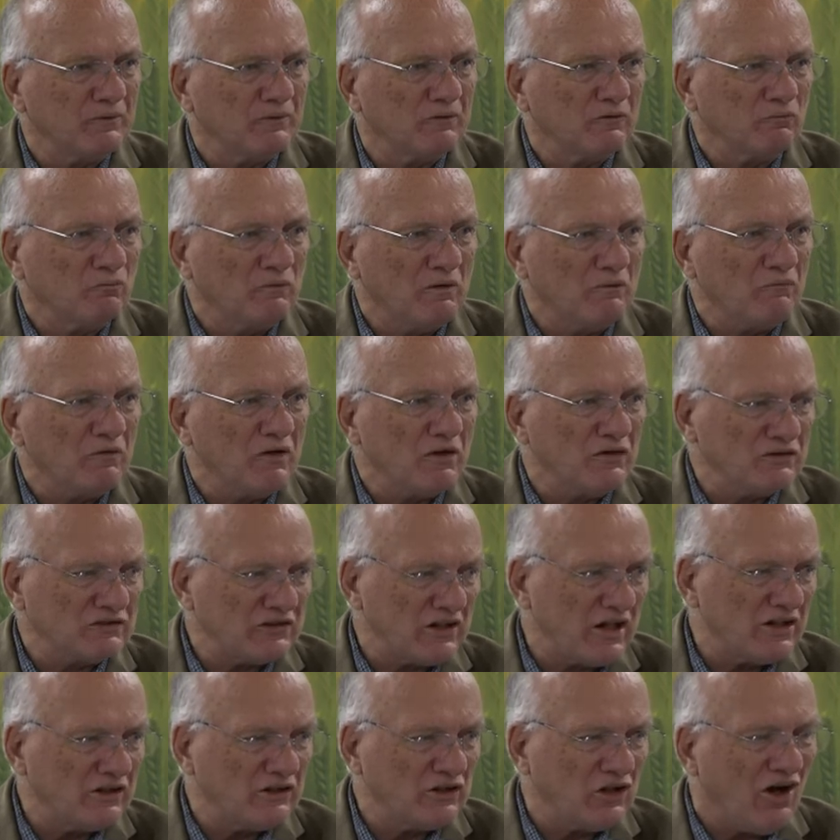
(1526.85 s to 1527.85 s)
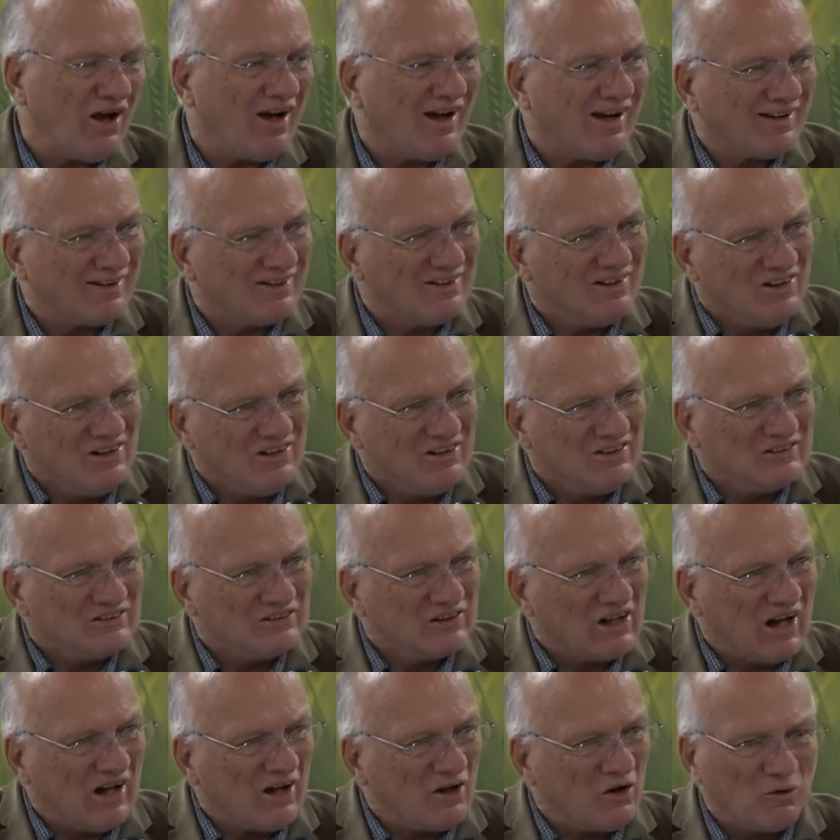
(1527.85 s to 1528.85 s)
When we say God,
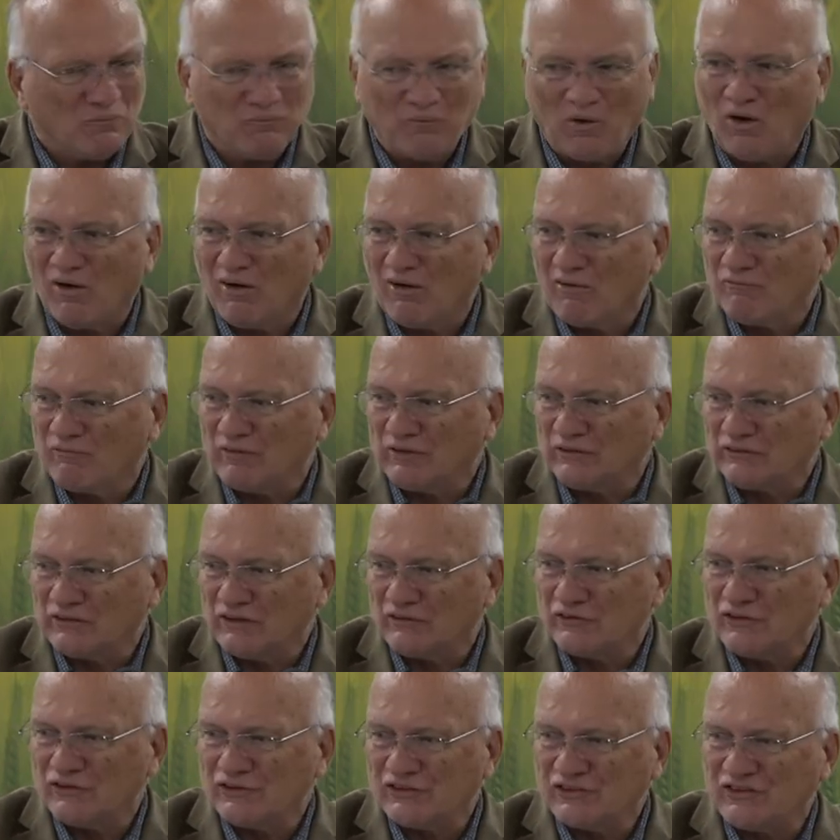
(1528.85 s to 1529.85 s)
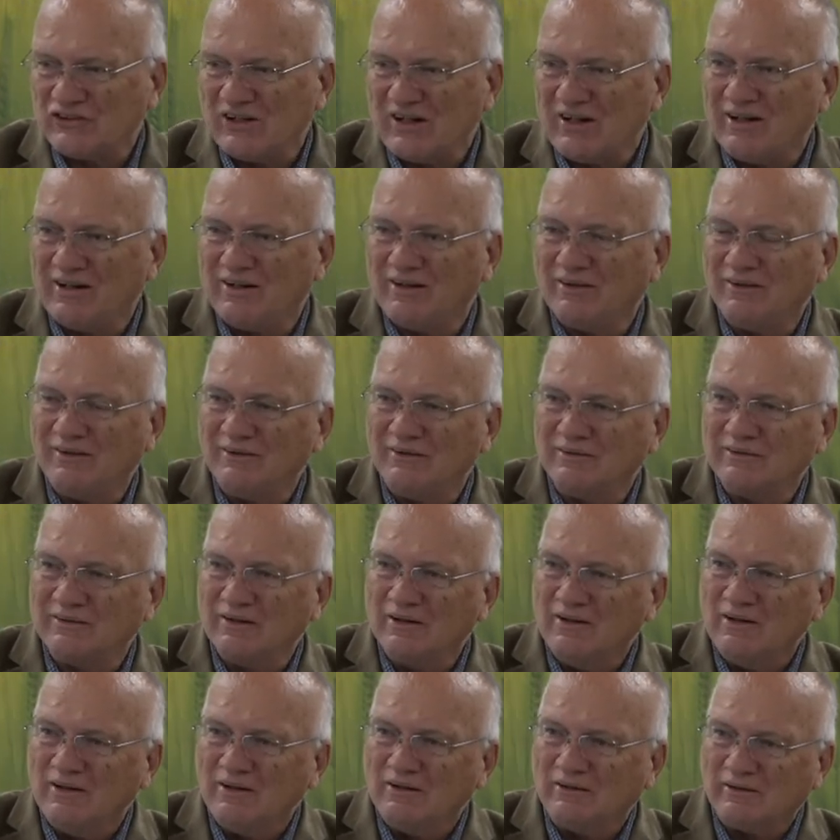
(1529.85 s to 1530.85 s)
that I hope all of us understand it's
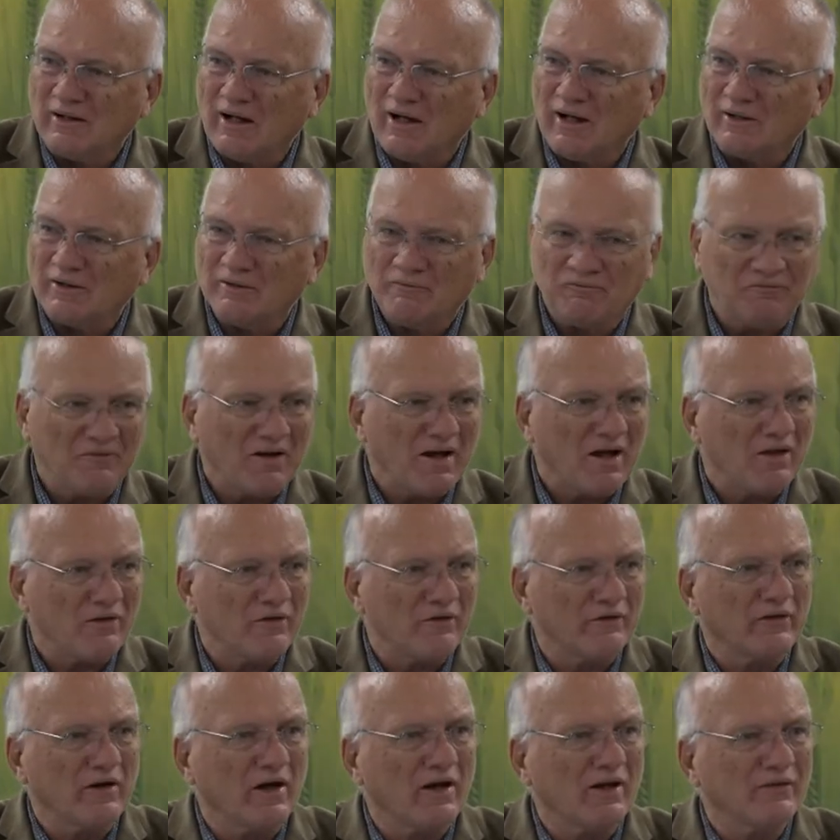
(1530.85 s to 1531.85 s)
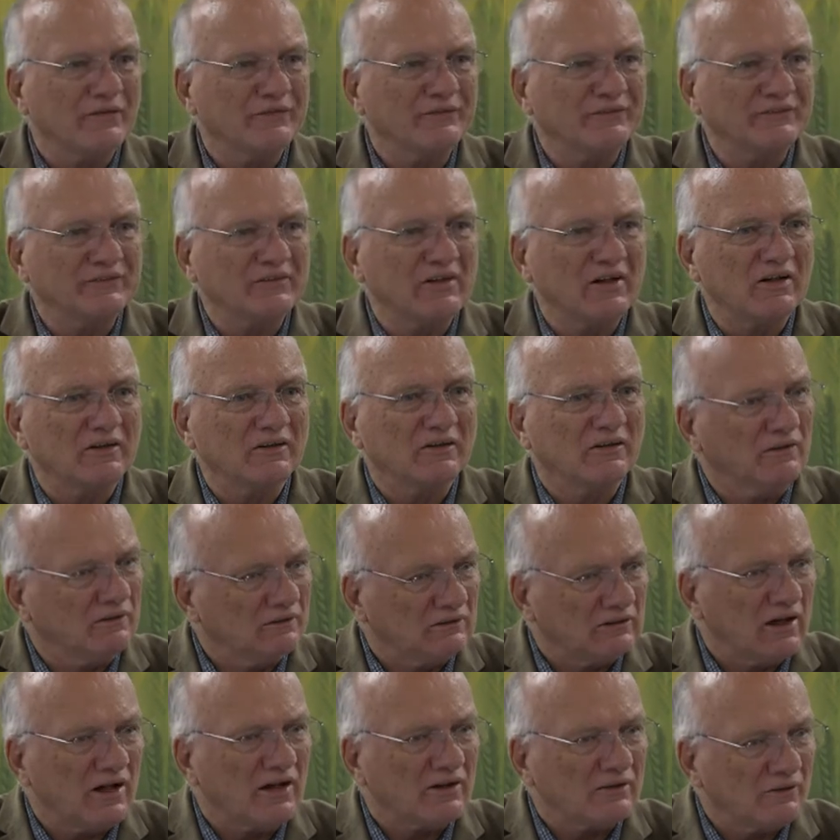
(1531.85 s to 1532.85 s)
God the Father, God the Son,
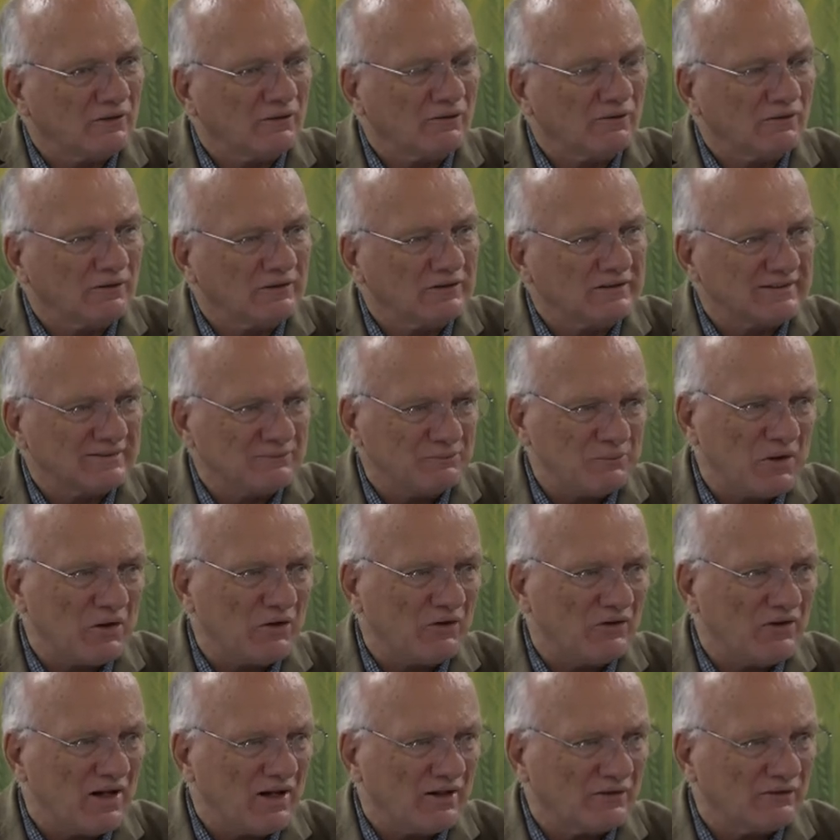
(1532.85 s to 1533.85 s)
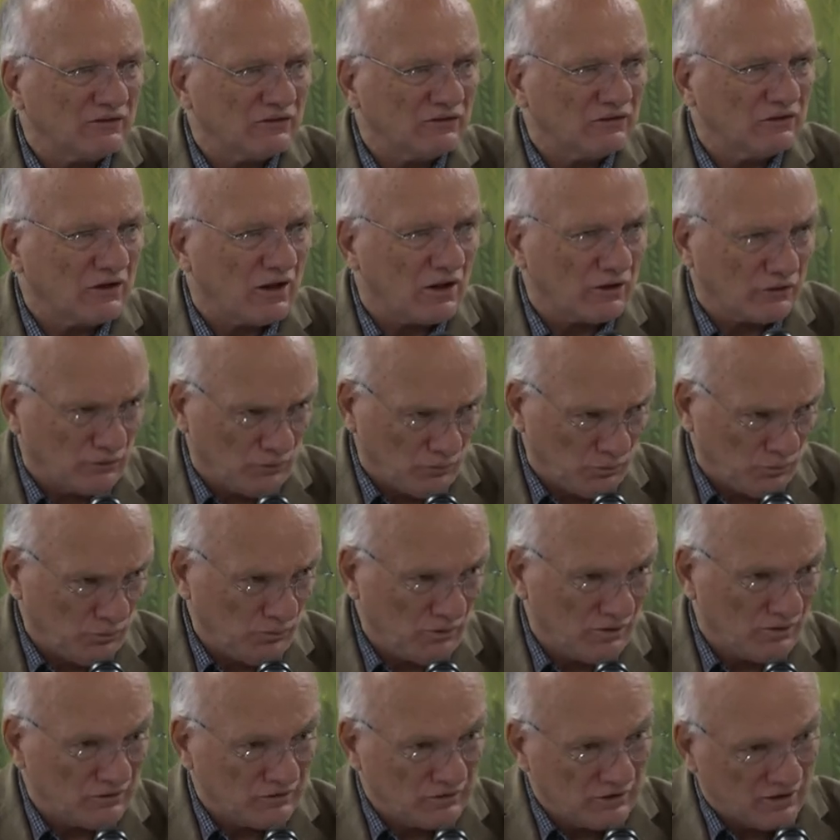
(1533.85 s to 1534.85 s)
and God the Holy Spirit, not God the,
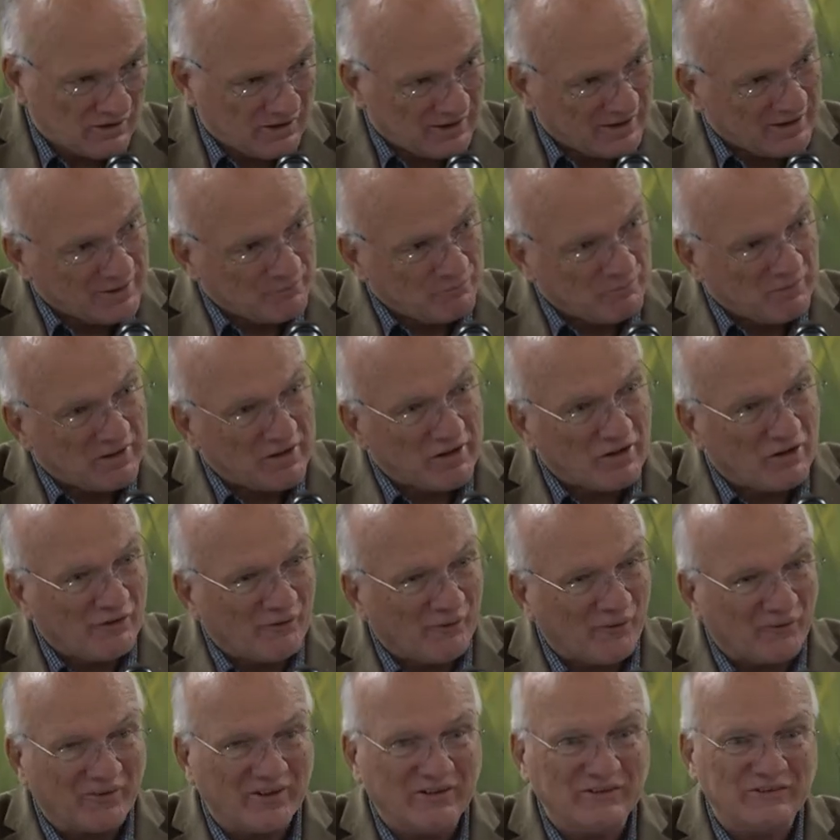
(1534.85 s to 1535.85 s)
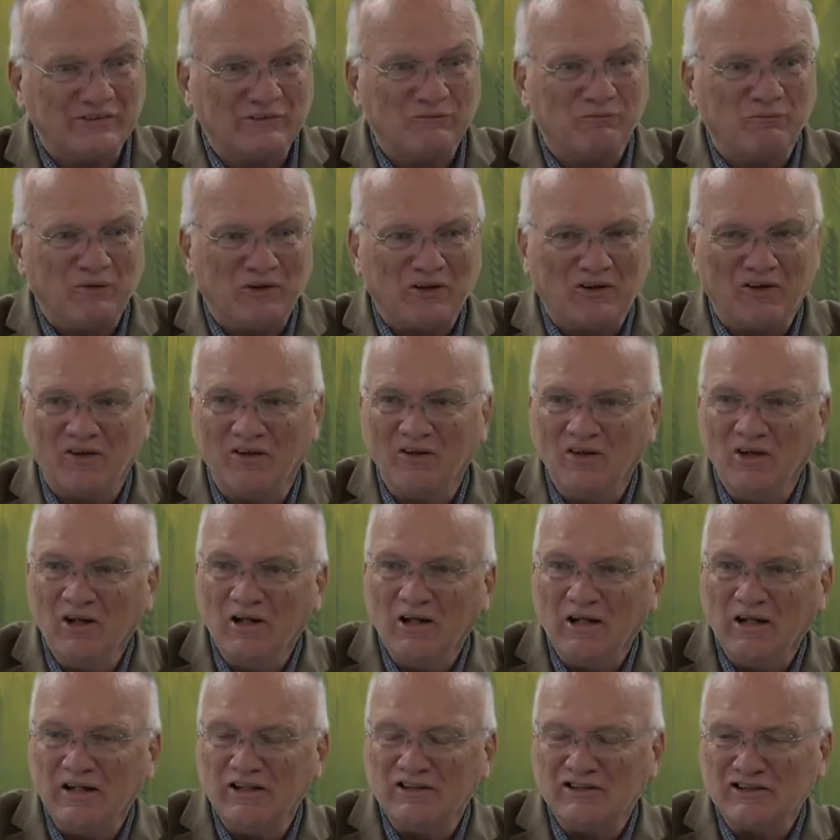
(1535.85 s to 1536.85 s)
Holy, the itty bitty Holy Spirit.
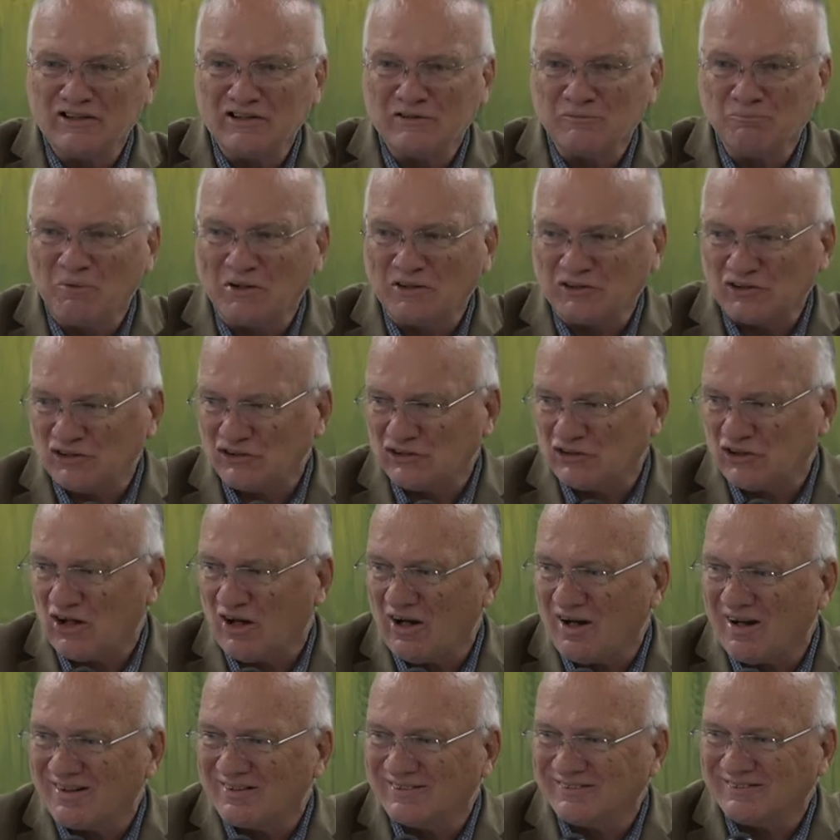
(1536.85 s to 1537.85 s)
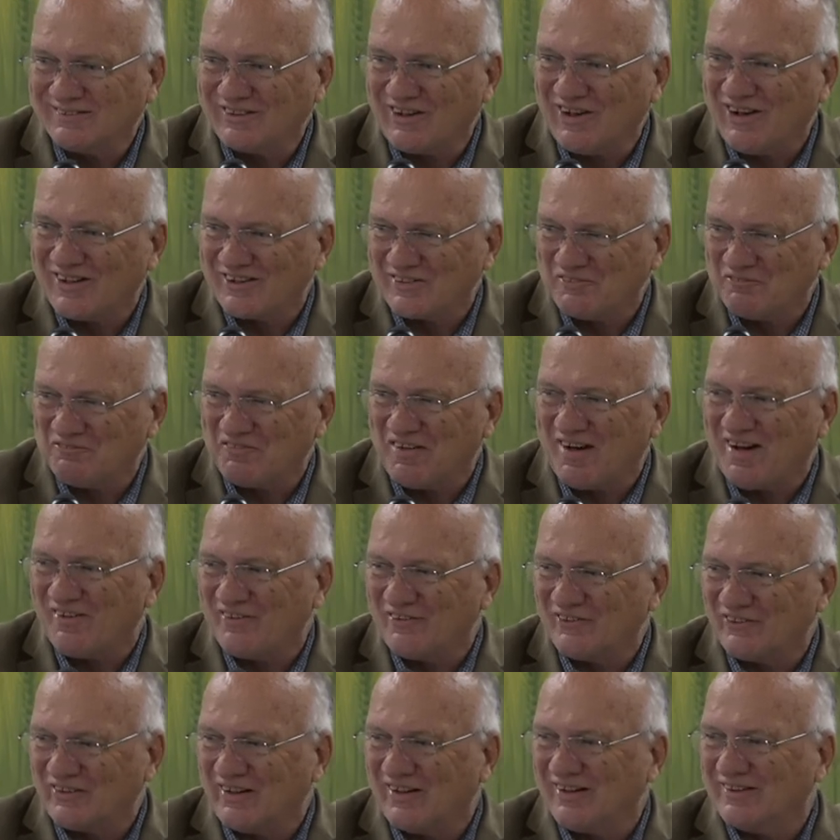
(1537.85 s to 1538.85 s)
He's as much as God as God the
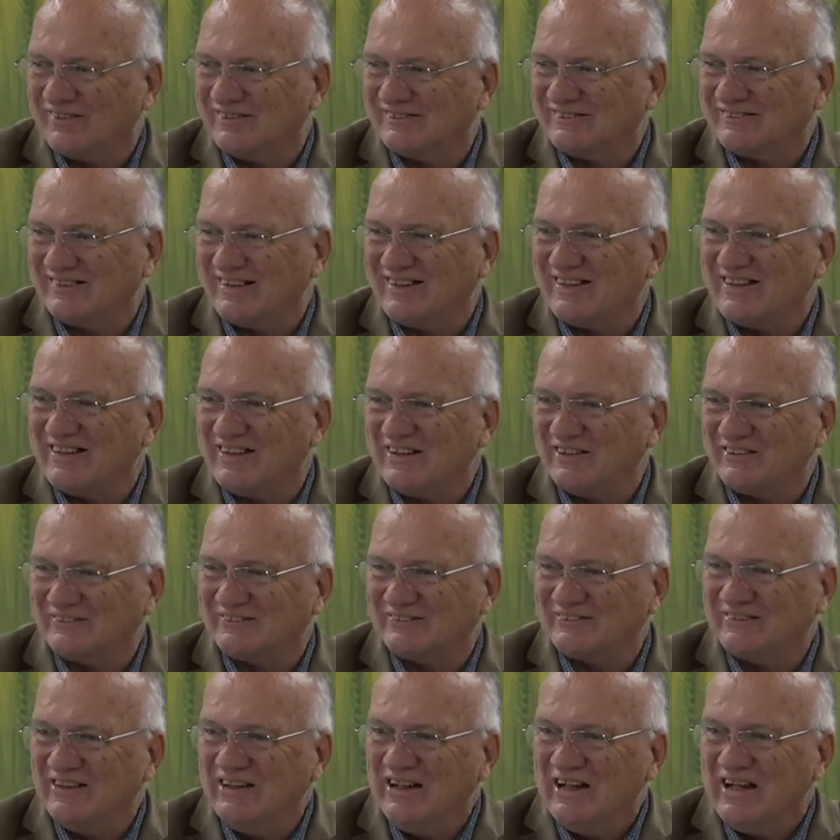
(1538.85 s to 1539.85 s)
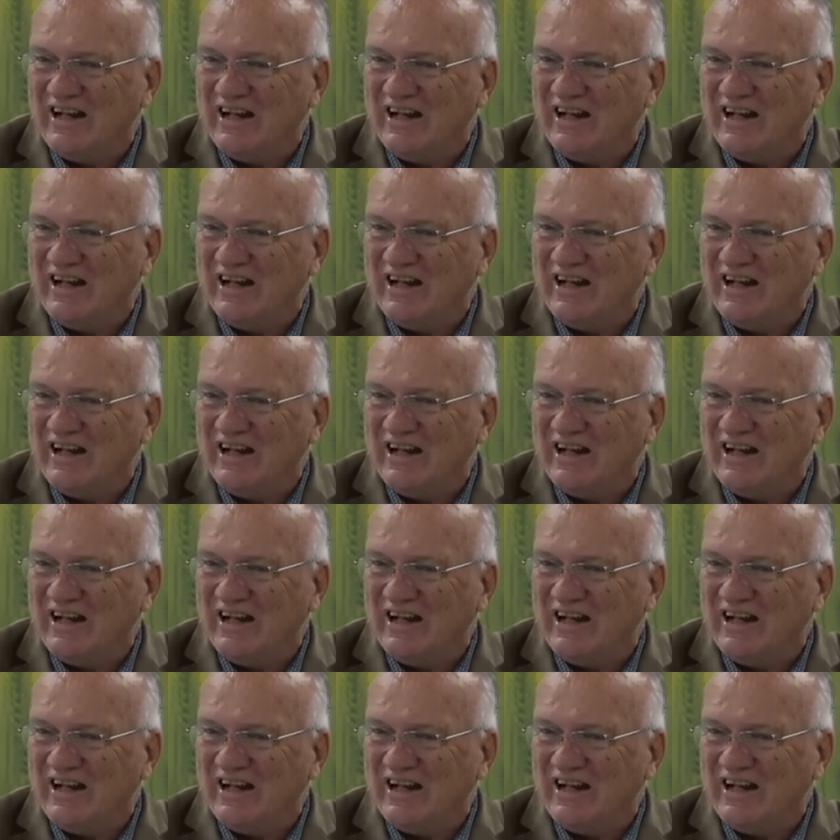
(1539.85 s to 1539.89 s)
Father, God the Son is.